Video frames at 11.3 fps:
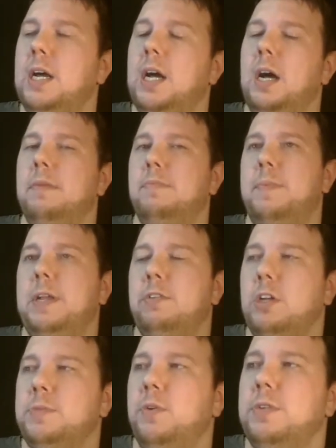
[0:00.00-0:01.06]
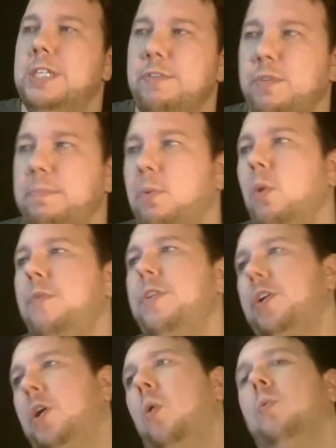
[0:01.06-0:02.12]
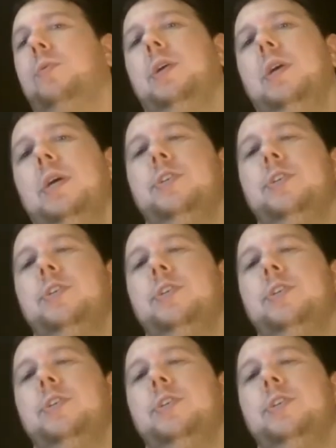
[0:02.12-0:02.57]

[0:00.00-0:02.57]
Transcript: repeating crossbow, different bullet than the Colt.